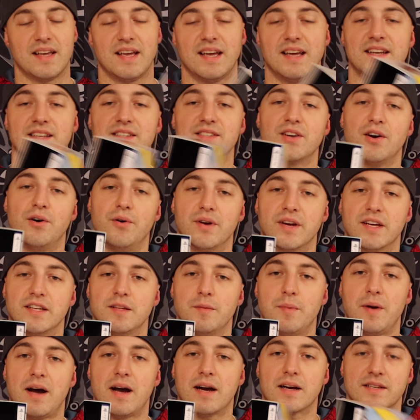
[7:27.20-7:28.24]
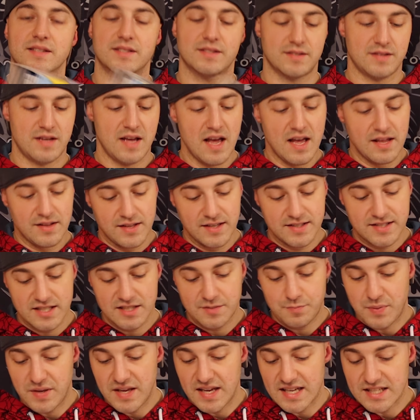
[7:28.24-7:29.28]
it is going in the box. This is
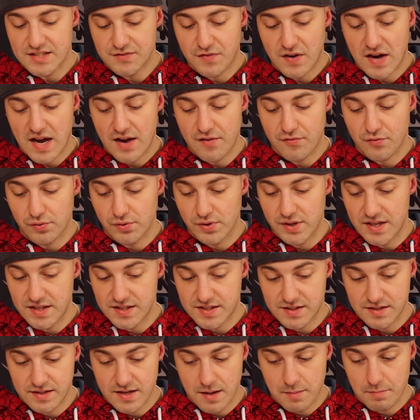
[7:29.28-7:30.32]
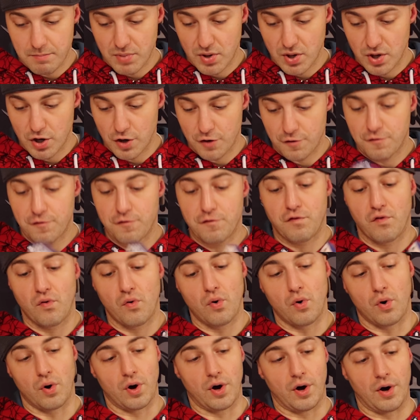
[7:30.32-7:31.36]
PS5 release number
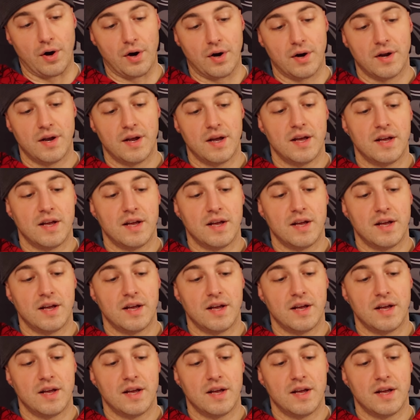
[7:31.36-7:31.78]
4.